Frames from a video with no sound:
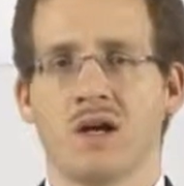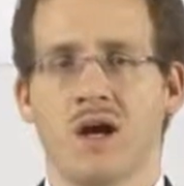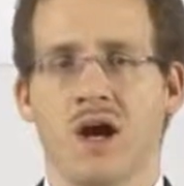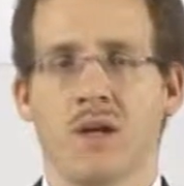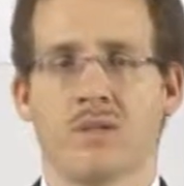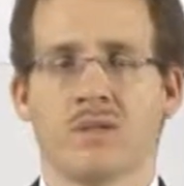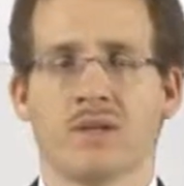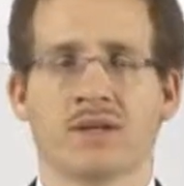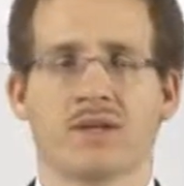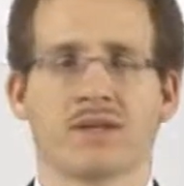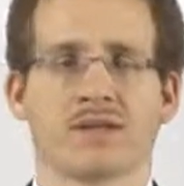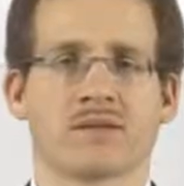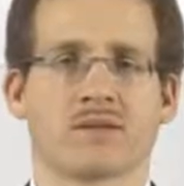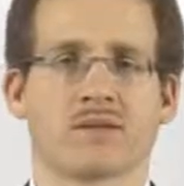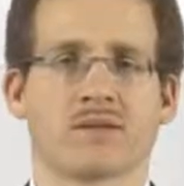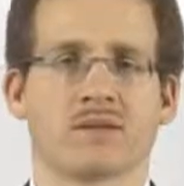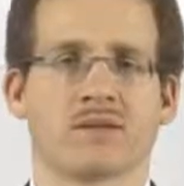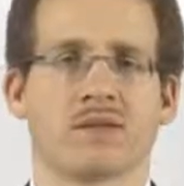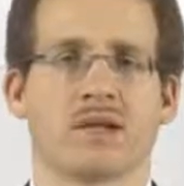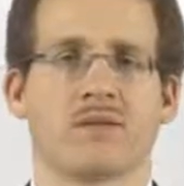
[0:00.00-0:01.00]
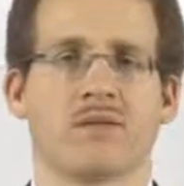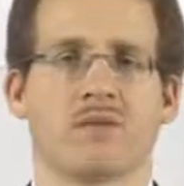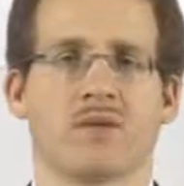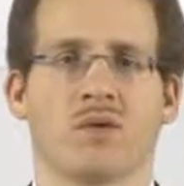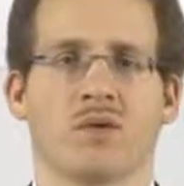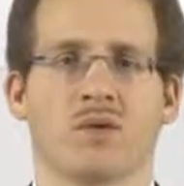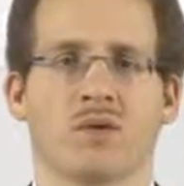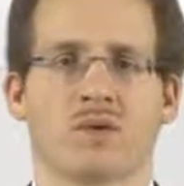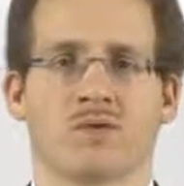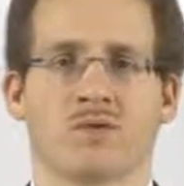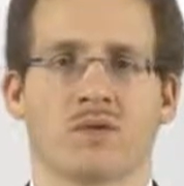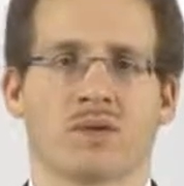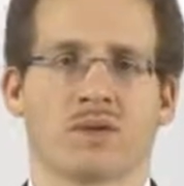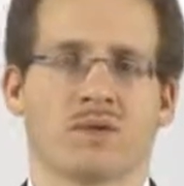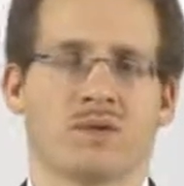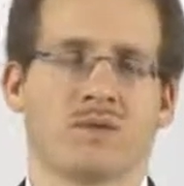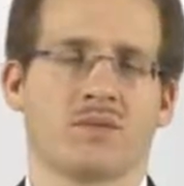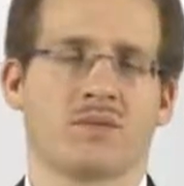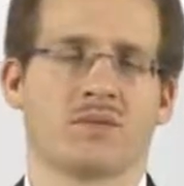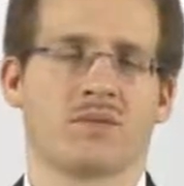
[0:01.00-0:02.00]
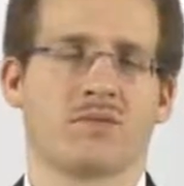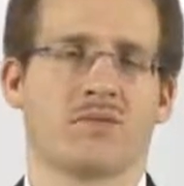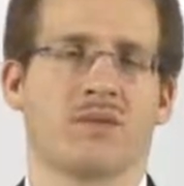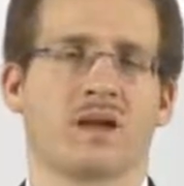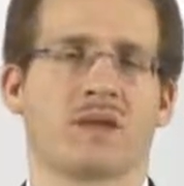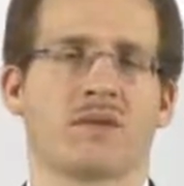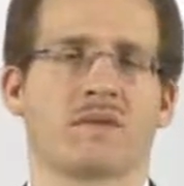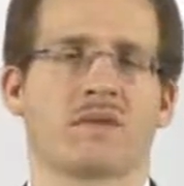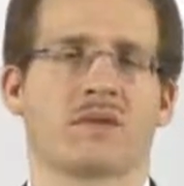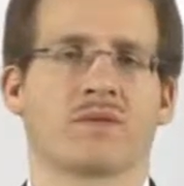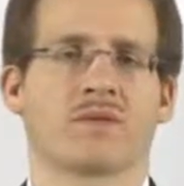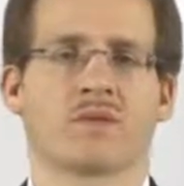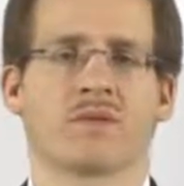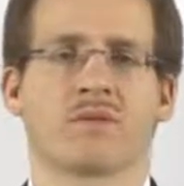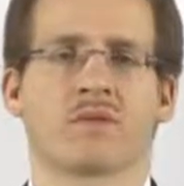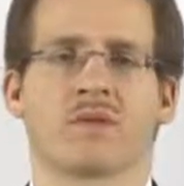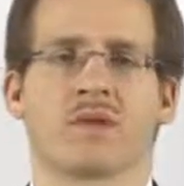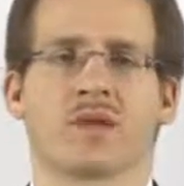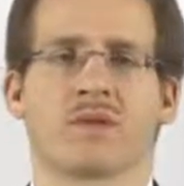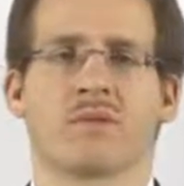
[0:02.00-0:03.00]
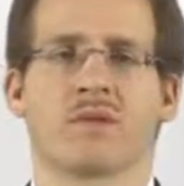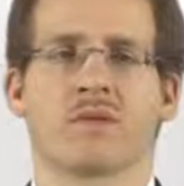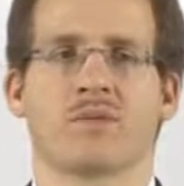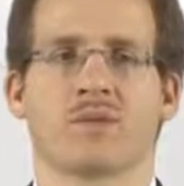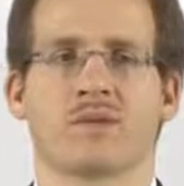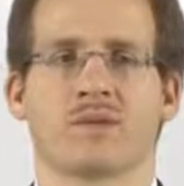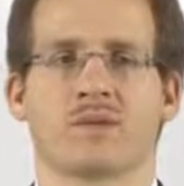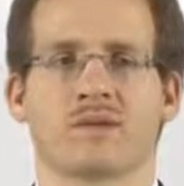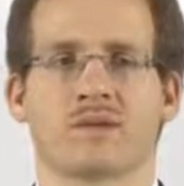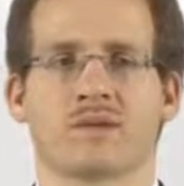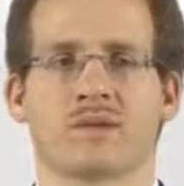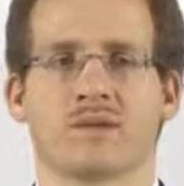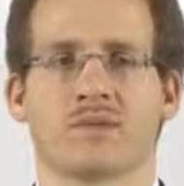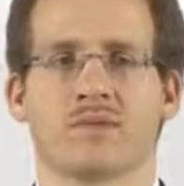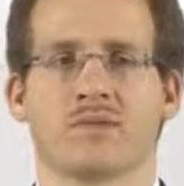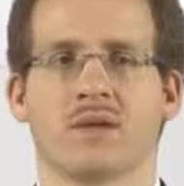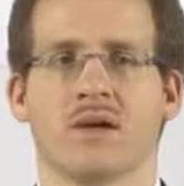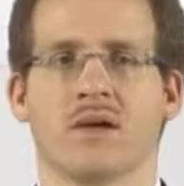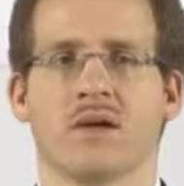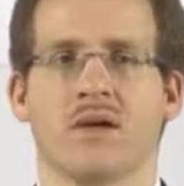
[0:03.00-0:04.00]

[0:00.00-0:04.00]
are placed on the same node, for example, to benefit from a shared memory system.